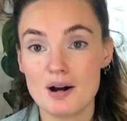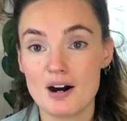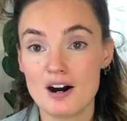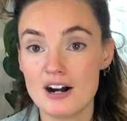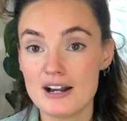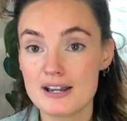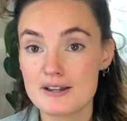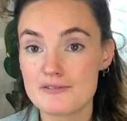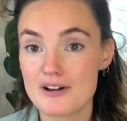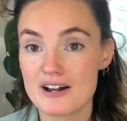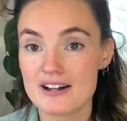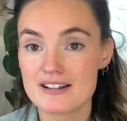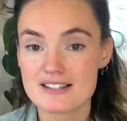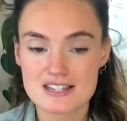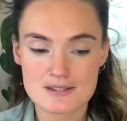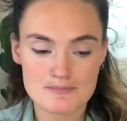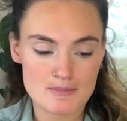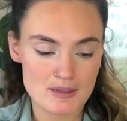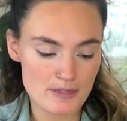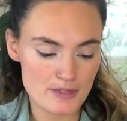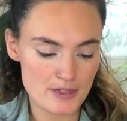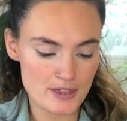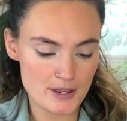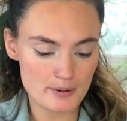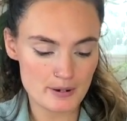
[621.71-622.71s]
I've had some
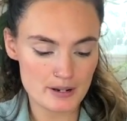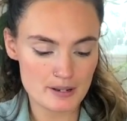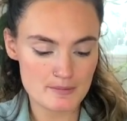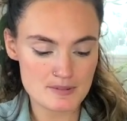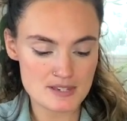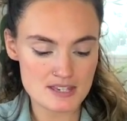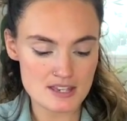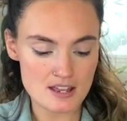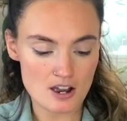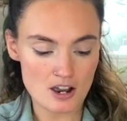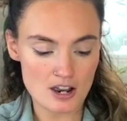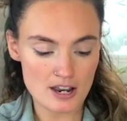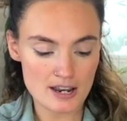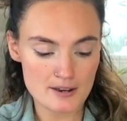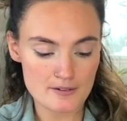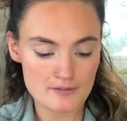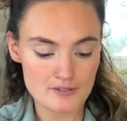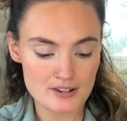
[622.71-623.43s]
anthuriums that I've